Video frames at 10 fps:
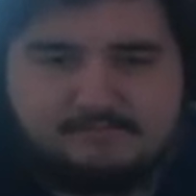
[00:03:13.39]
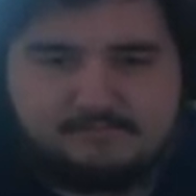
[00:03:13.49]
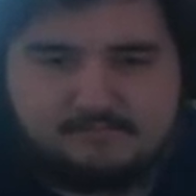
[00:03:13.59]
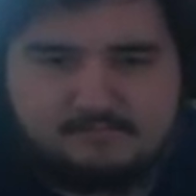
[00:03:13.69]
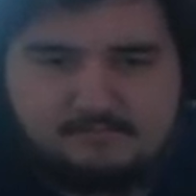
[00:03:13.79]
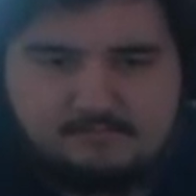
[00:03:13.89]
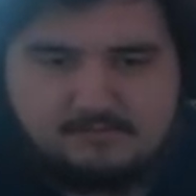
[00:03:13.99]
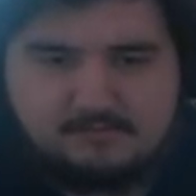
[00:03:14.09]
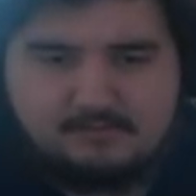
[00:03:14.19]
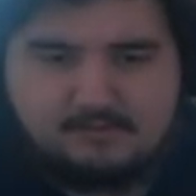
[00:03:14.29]

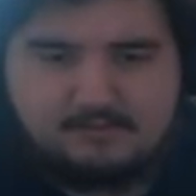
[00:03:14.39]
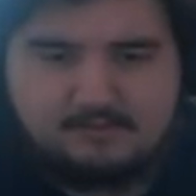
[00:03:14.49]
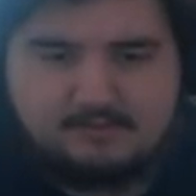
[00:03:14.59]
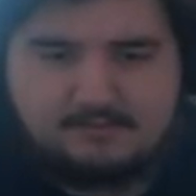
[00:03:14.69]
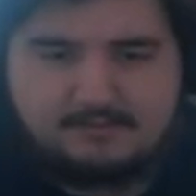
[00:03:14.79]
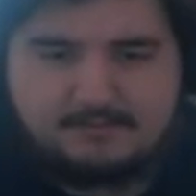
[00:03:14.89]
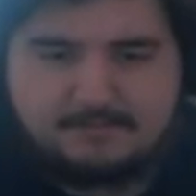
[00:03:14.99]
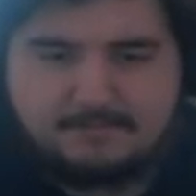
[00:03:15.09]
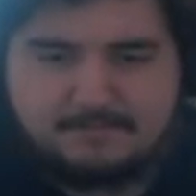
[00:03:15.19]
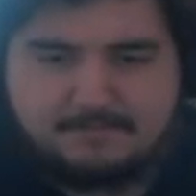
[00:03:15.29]
[no speech]